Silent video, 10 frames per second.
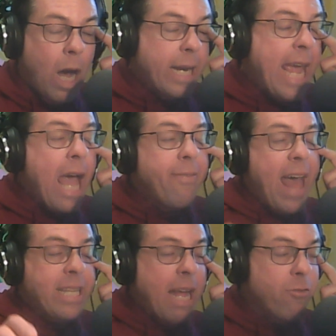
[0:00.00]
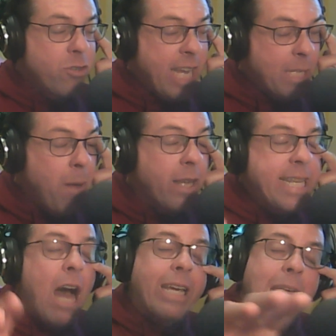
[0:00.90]
Again, that's after 6 months.
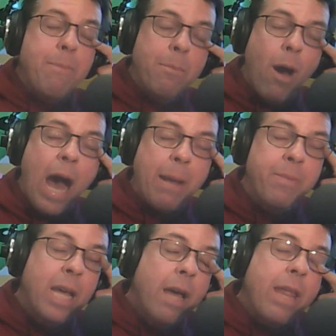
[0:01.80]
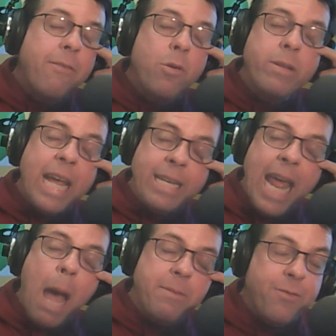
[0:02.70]
Now, keep in mind that if you want to take
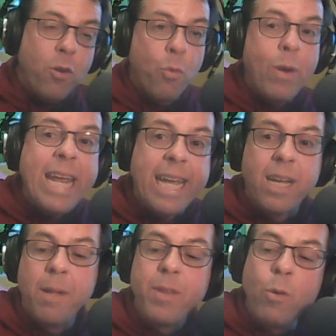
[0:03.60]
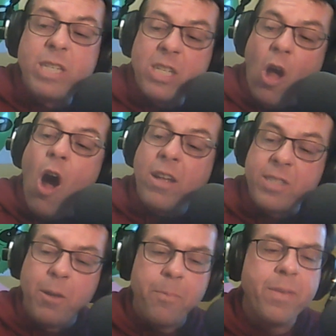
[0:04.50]
naps for a week, which is
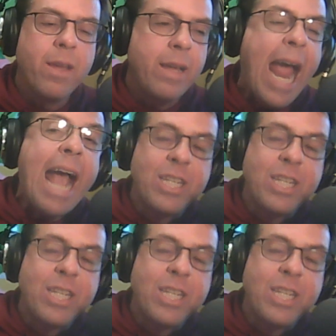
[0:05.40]
awesome, at